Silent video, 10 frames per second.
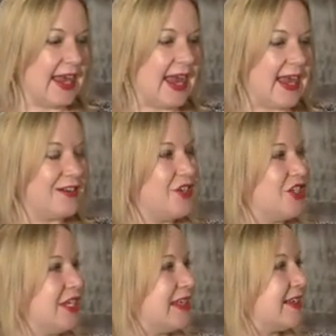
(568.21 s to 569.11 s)

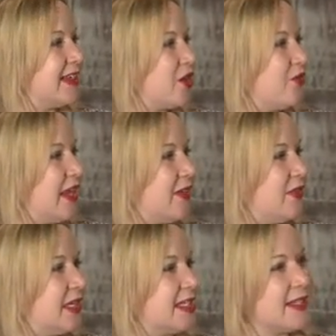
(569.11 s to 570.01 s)
energy and
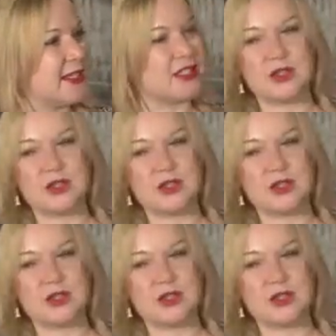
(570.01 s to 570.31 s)
self-efficacy.